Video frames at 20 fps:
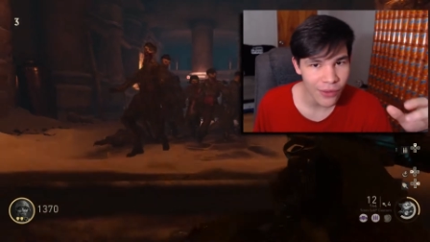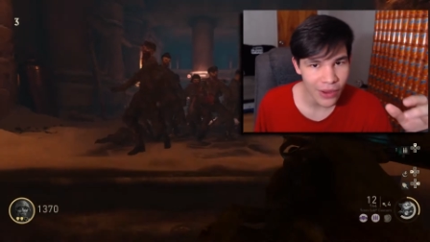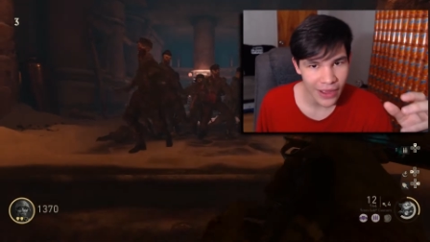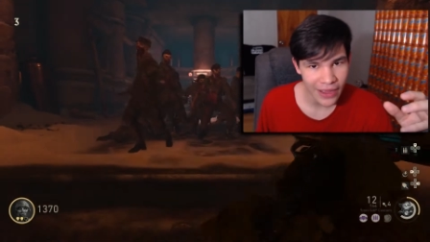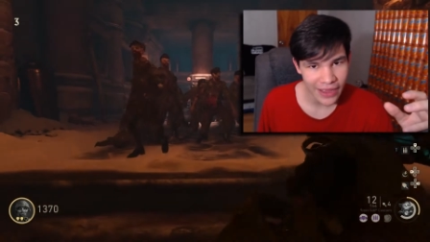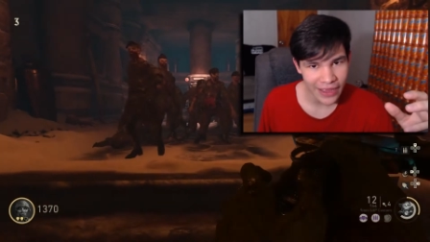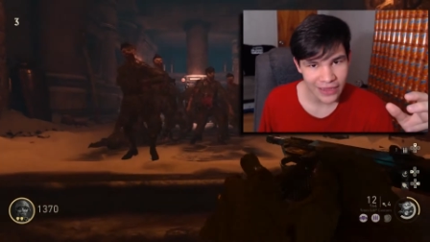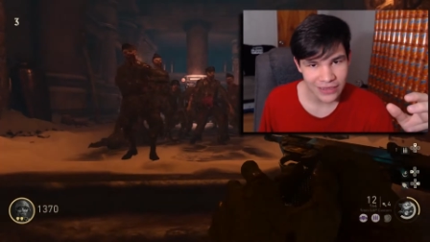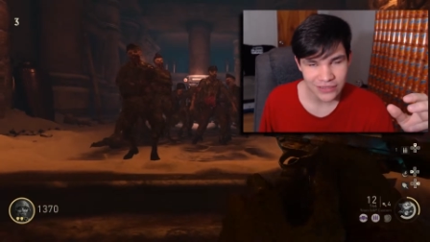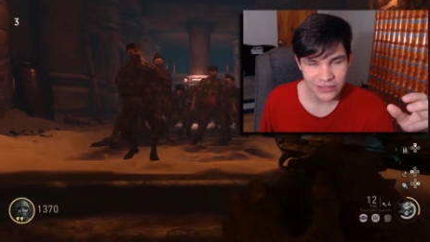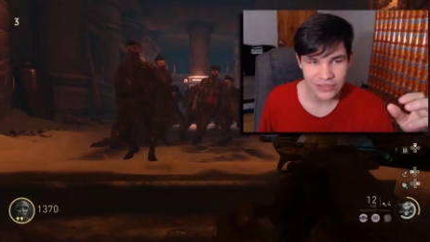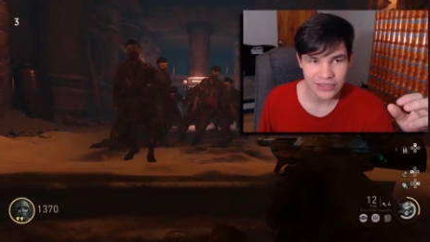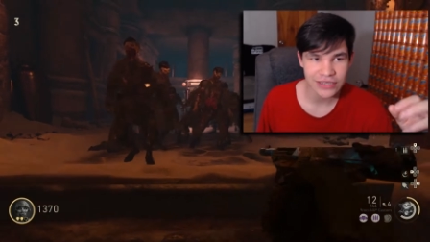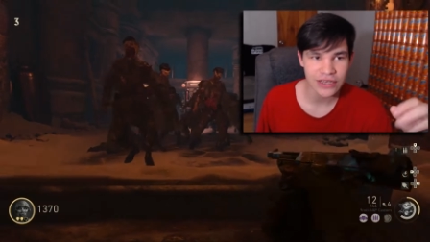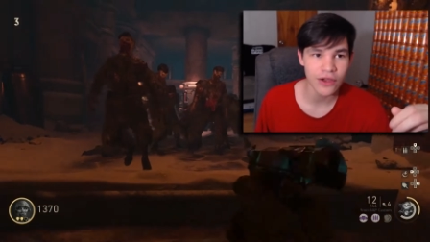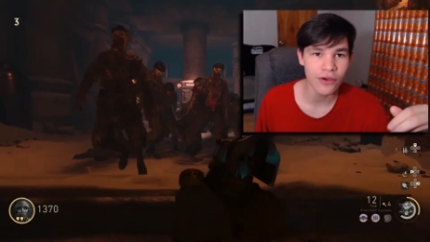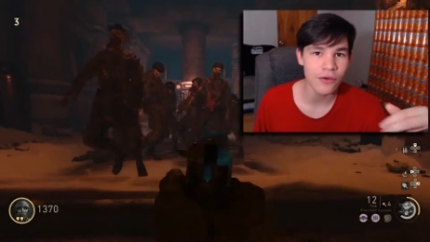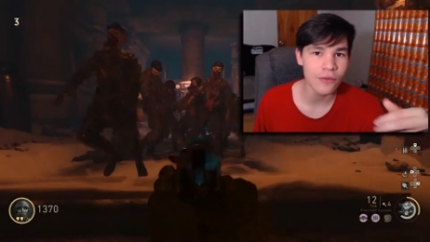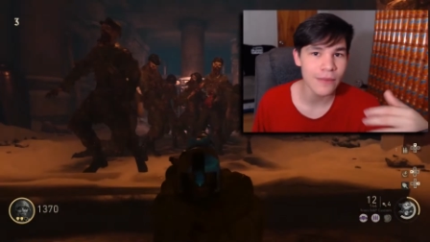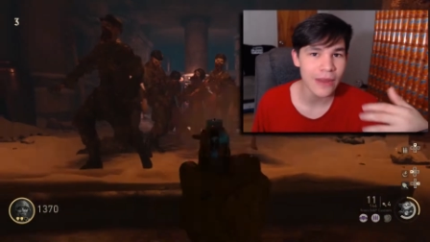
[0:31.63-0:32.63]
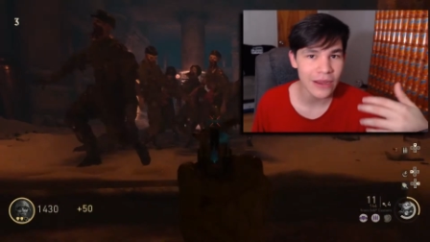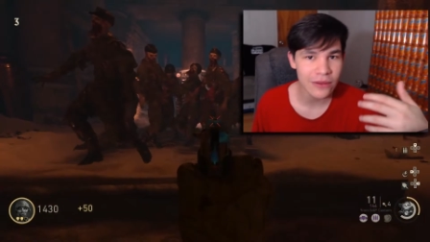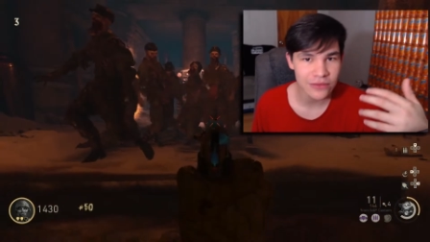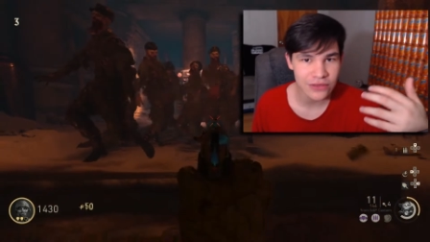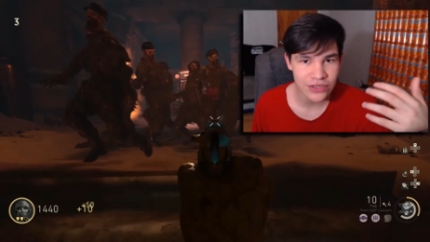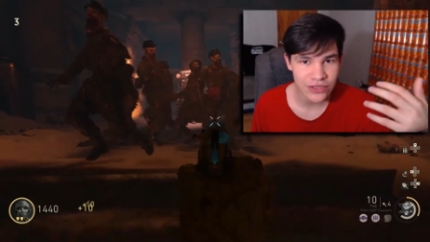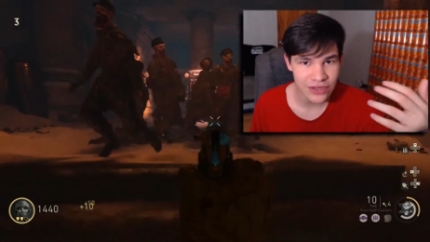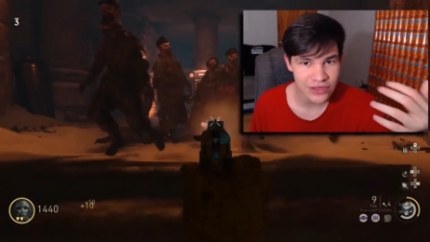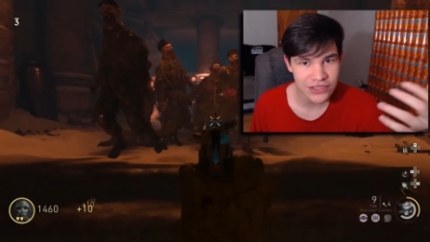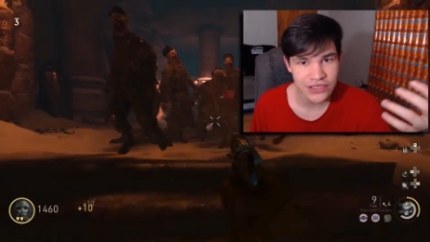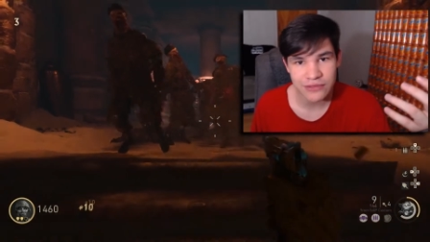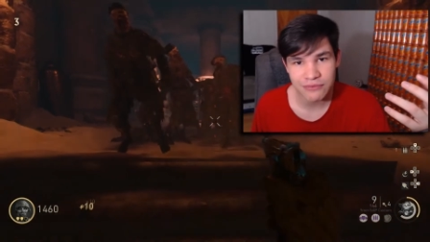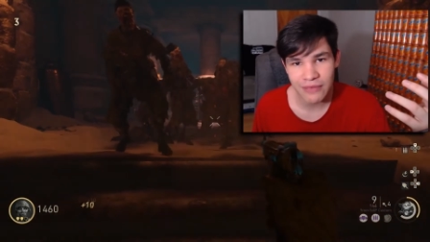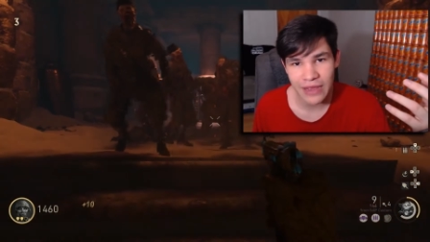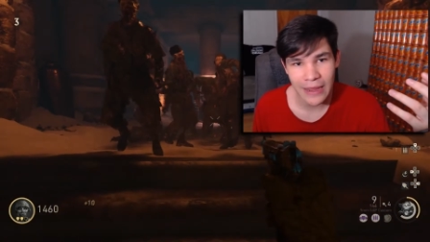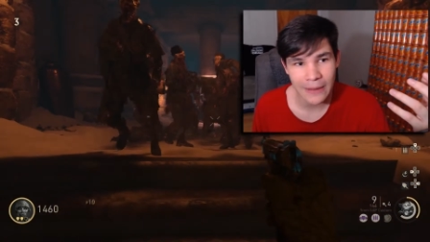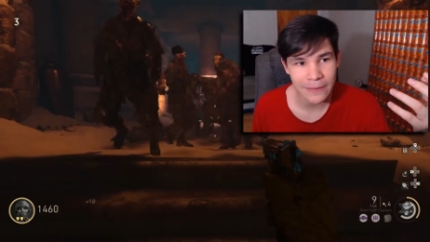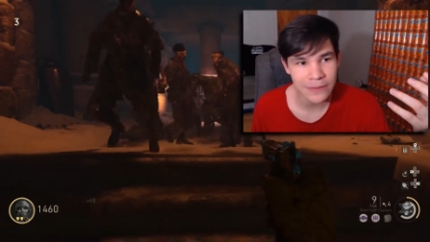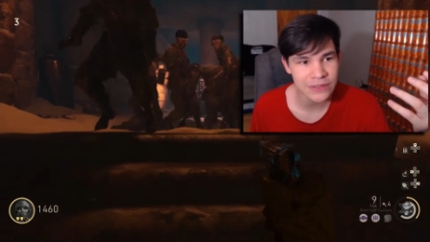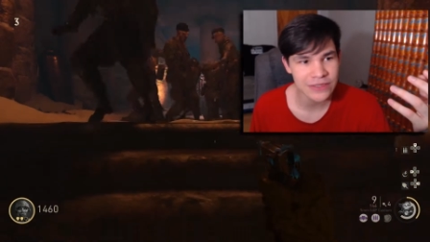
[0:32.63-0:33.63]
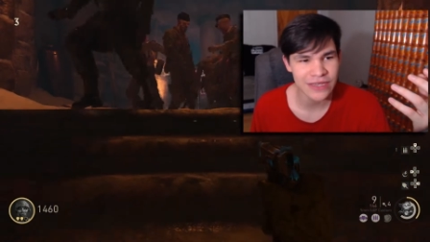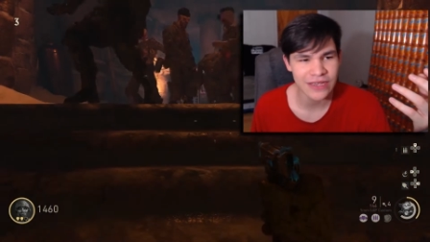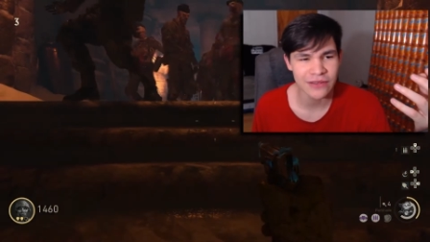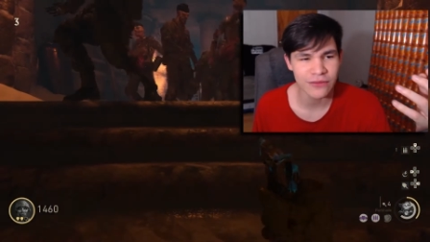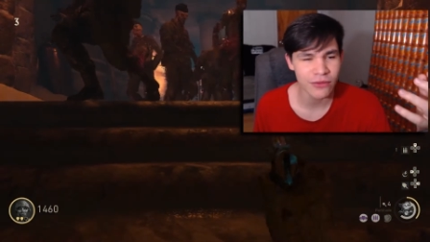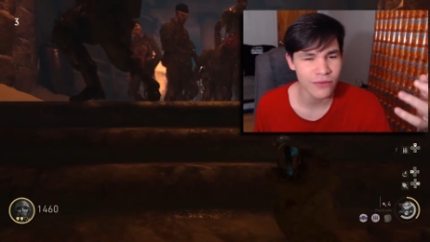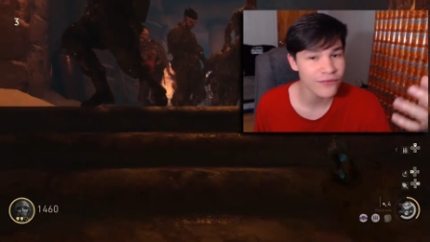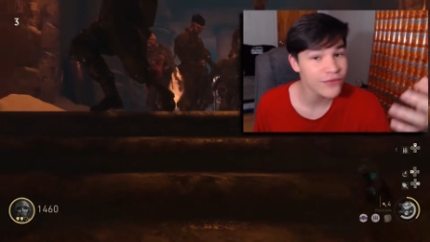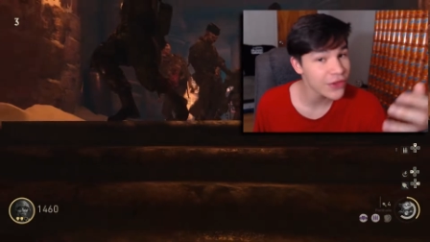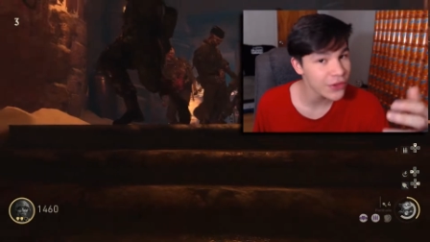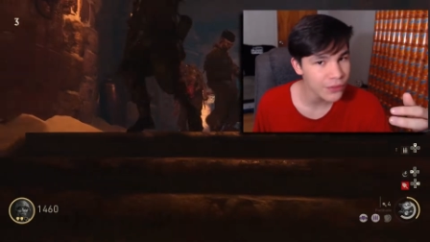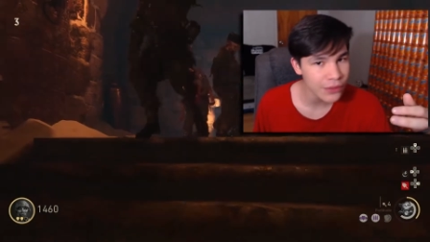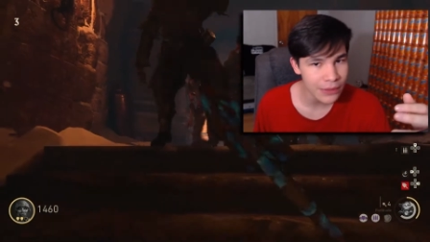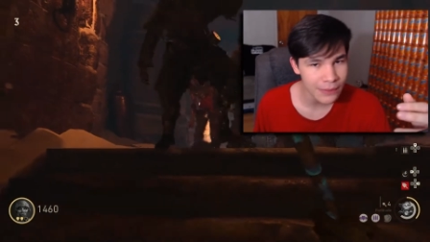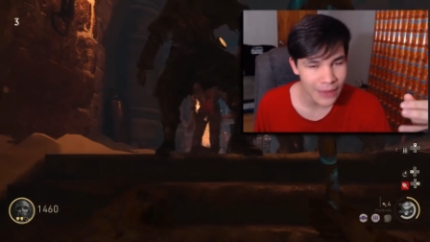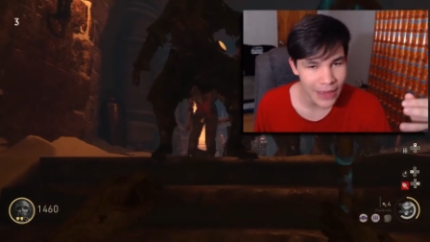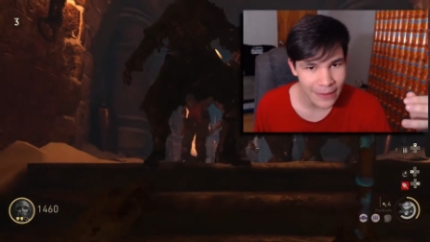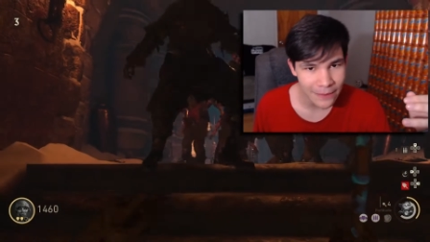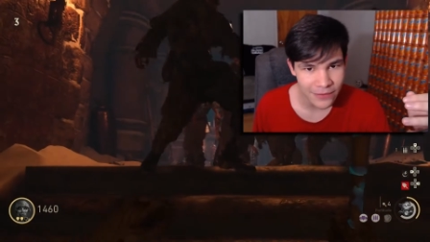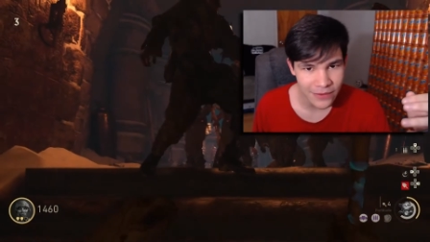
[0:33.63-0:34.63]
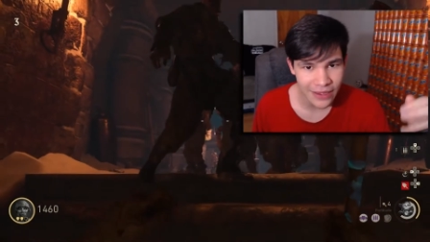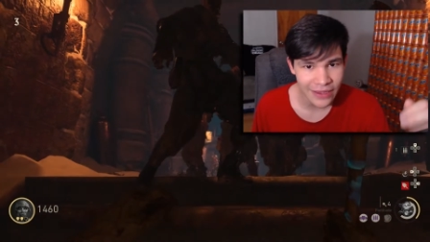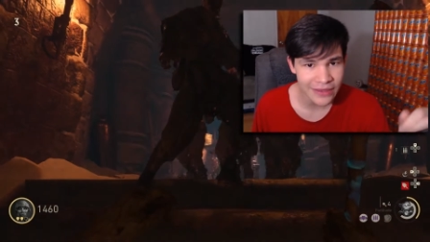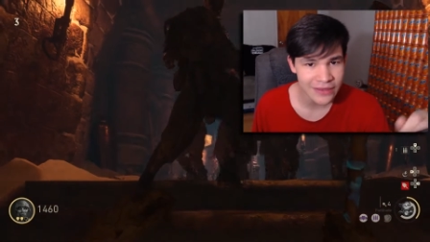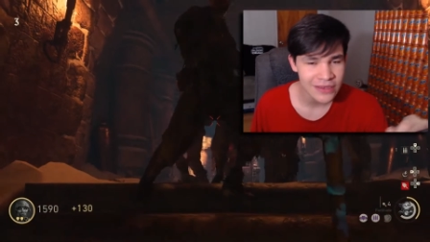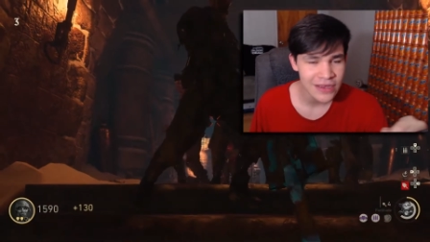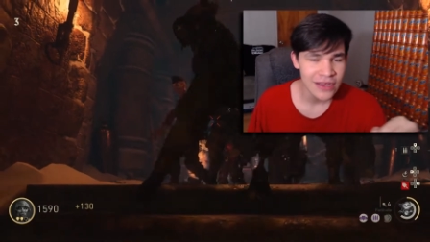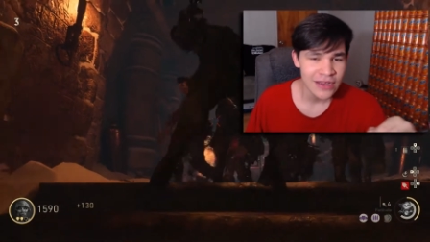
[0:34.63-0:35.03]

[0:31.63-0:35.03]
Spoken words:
I actually go about judging maps and reviewing maps. I